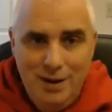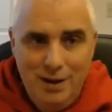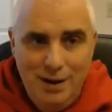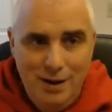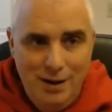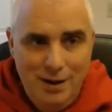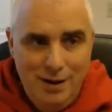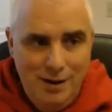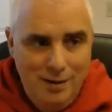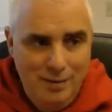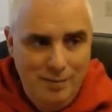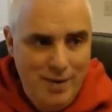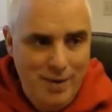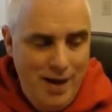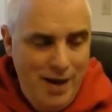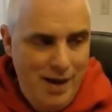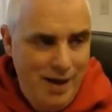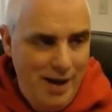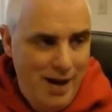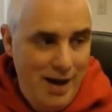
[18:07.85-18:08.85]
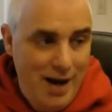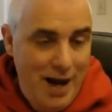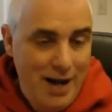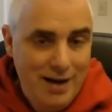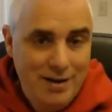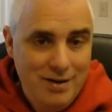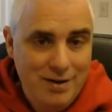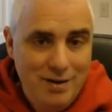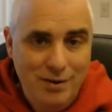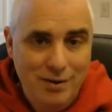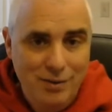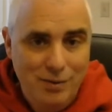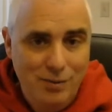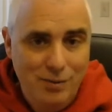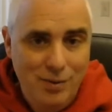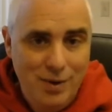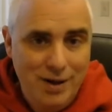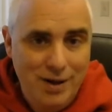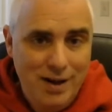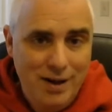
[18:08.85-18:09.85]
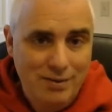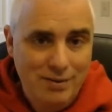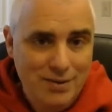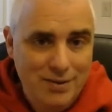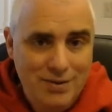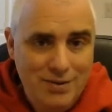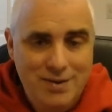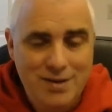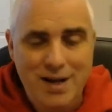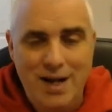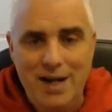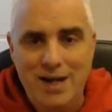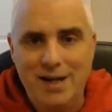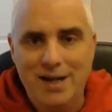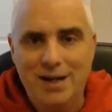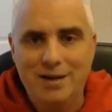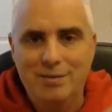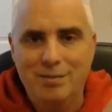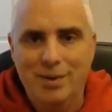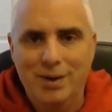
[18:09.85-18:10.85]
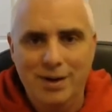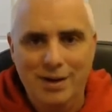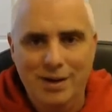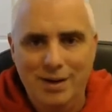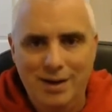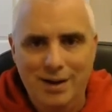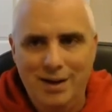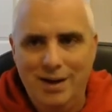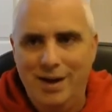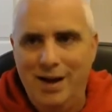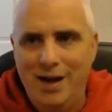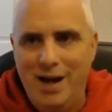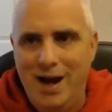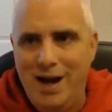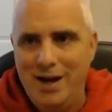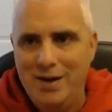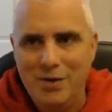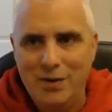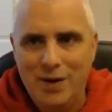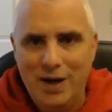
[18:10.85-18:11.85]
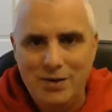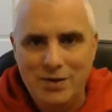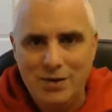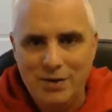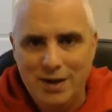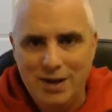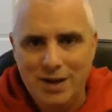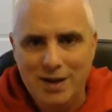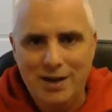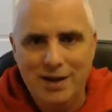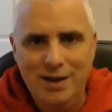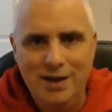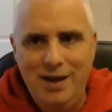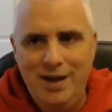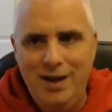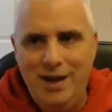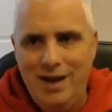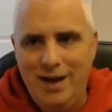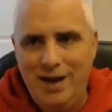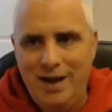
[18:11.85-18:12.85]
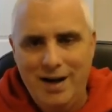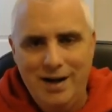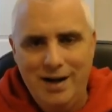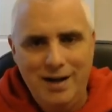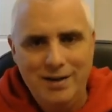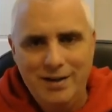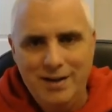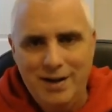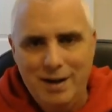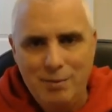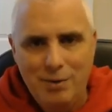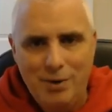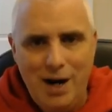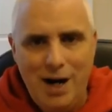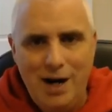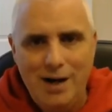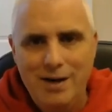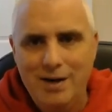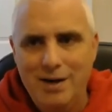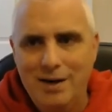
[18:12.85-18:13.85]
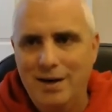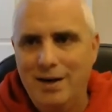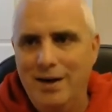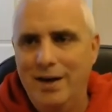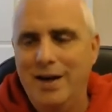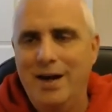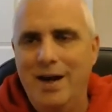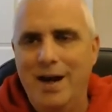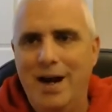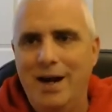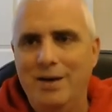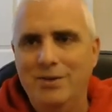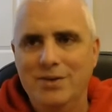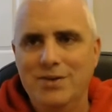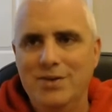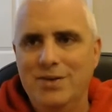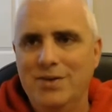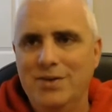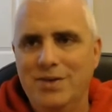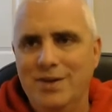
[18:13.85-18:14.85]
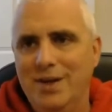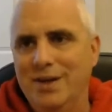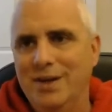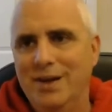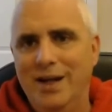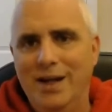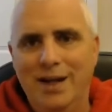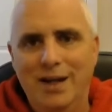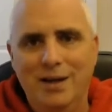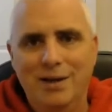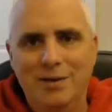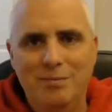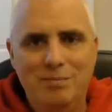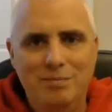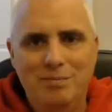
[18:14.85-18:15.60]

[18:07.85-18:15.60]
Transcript: Um, and, and, I didn't know what I was taking, but I, I knew I took it and, and, I got the MRI done and I was just at like,